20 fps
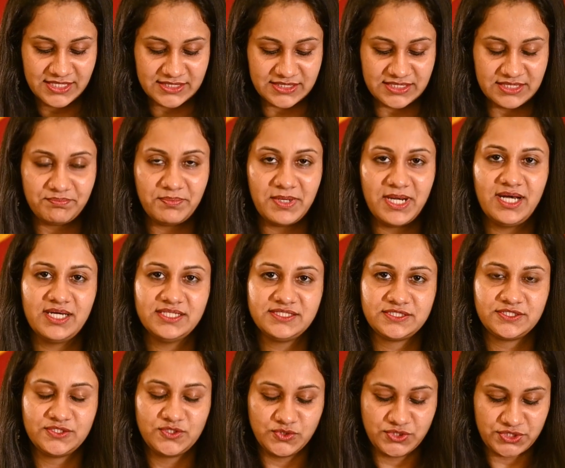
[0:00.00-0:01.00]
The
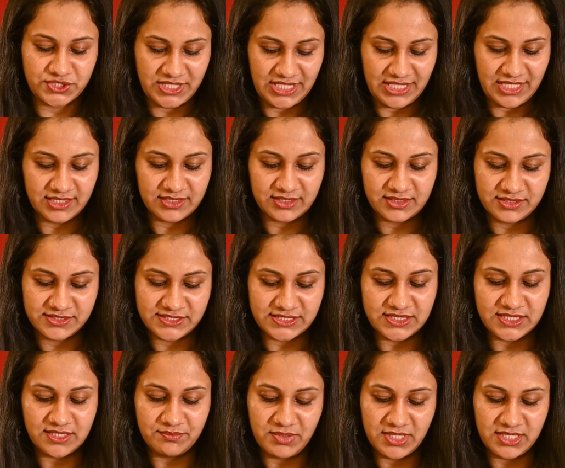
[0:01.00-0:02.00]
path to Sri Lanka's
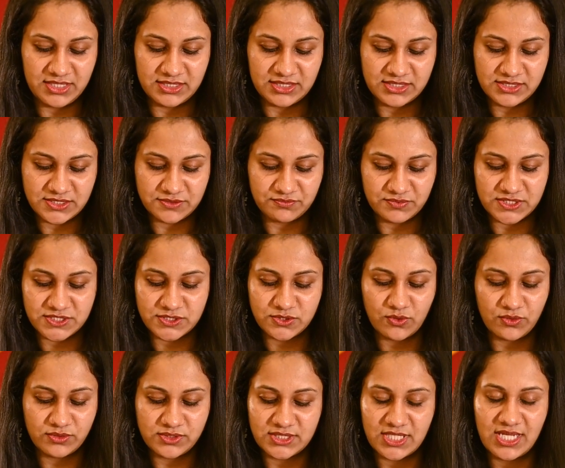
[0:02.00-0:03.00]
independence was
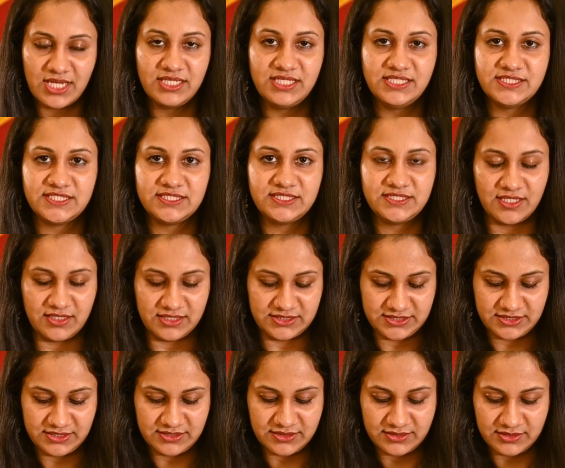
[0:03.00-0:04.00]
not an easy
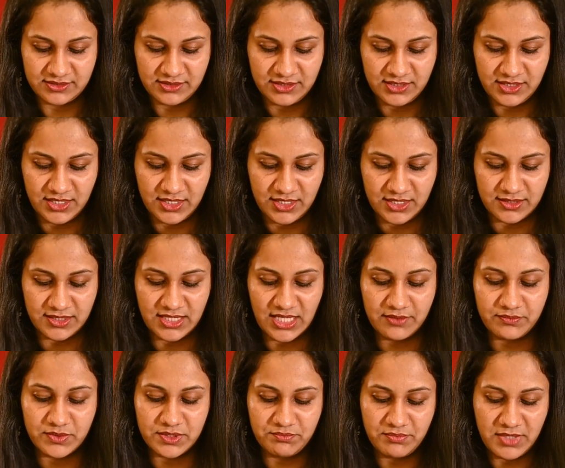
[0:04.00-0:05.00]
task.
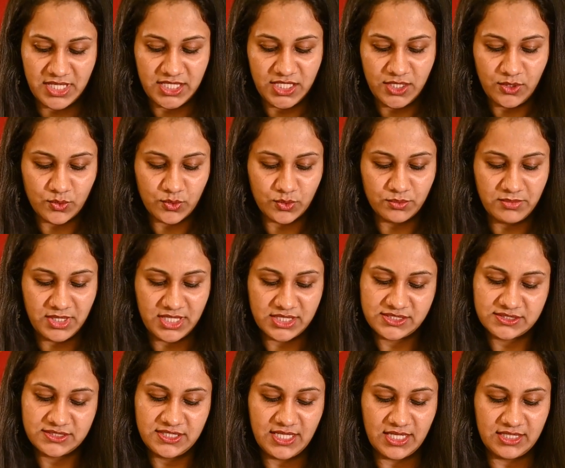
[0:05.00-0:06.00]
There were many who
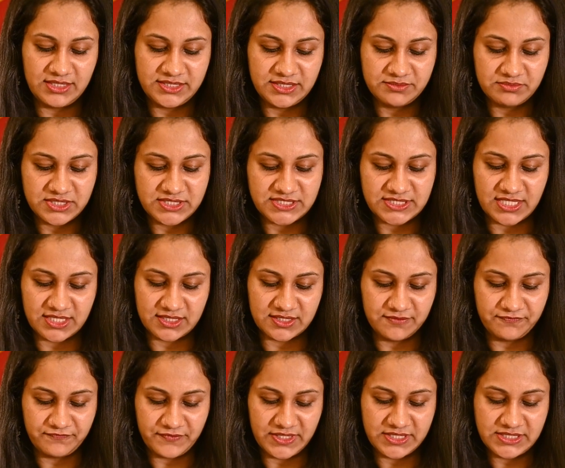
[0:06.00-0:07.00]
made the ultimate
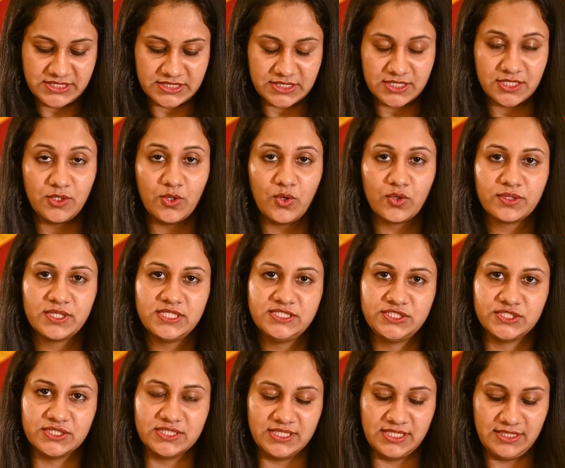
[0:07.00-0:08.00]
sacrifice along the
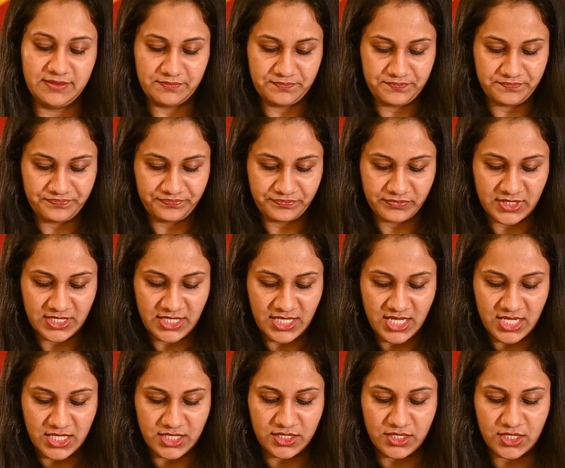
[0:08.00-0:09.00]
journey.
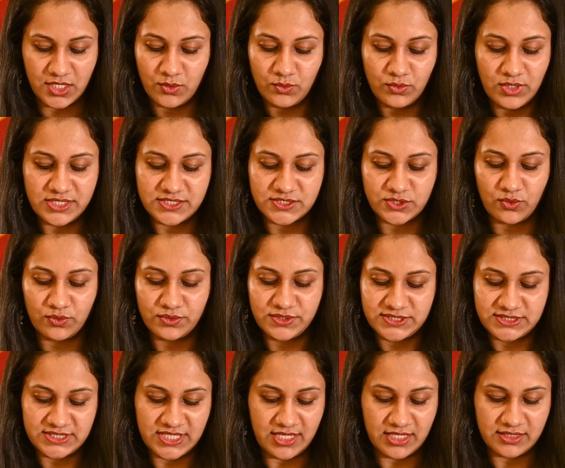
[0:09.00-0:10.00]
Now let's all
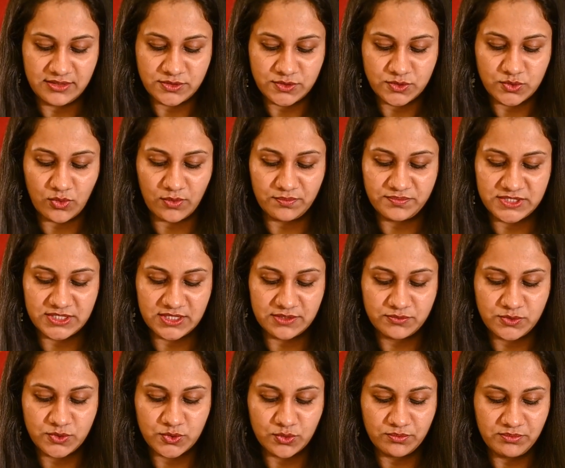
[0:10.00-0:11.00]
stand to
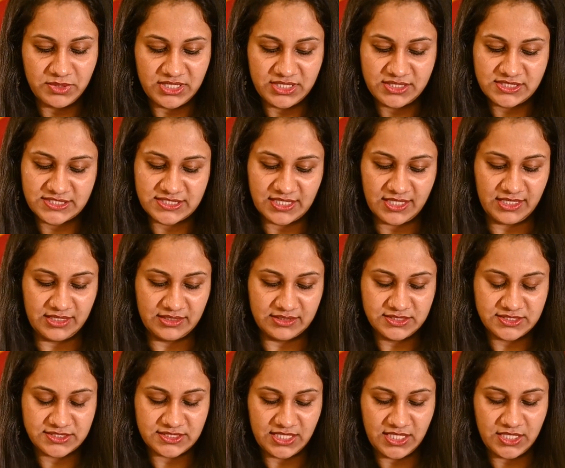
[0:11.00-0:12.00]
observe 2 minute
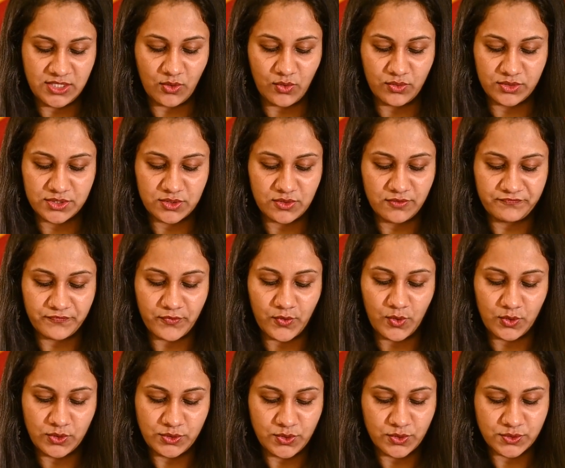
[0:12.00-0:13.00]
silence in honor of
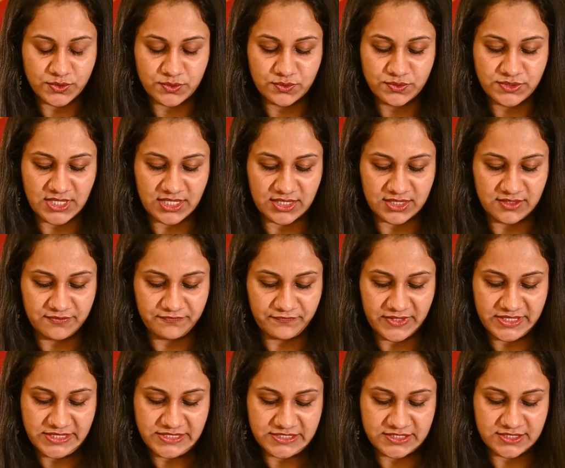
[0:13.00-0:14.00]
all those who
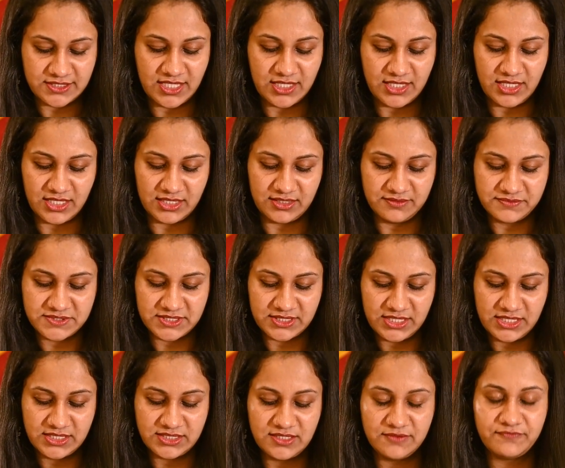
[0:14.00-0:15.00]
sacrificed their lives
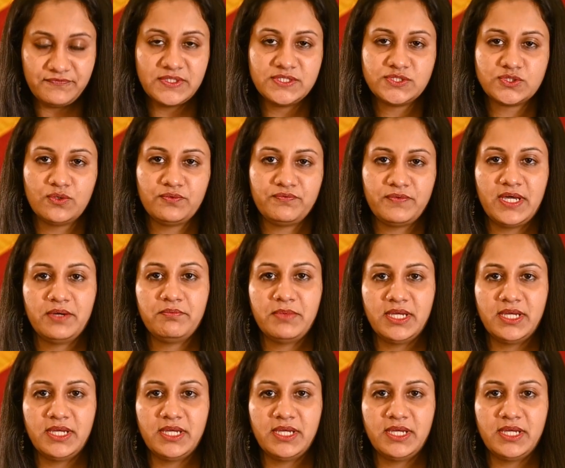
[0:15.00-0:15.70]
in defense of our